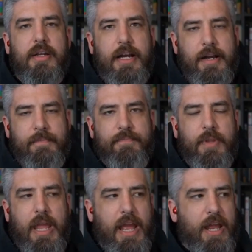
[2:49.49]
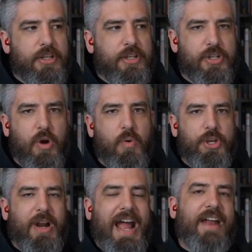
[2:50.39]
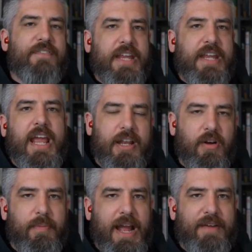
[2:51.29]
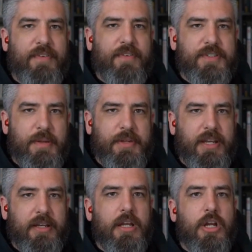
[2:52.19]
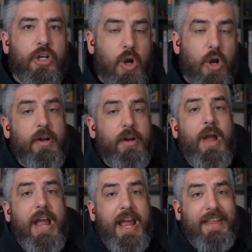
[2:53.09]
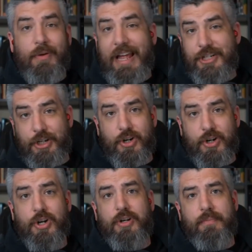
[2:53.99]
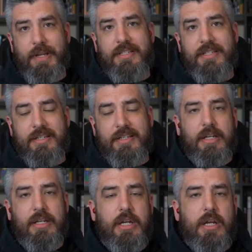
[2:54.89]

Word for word: Um, and so when you're advocating on behalf of something going away that would actually hurt your business,